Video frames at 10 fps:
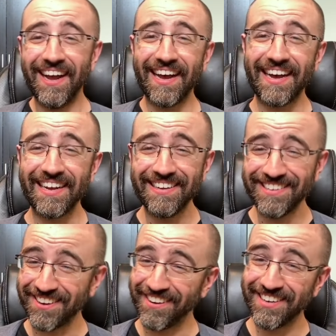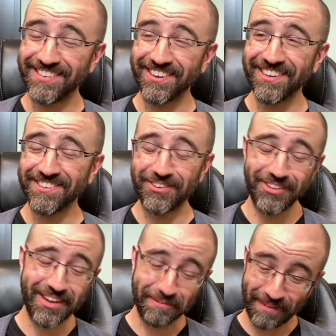Uh, sorry it took so
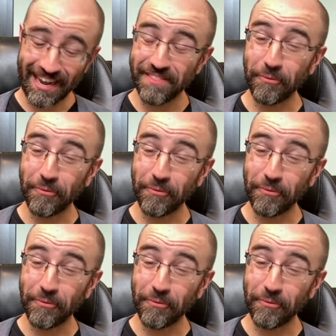long, but hey,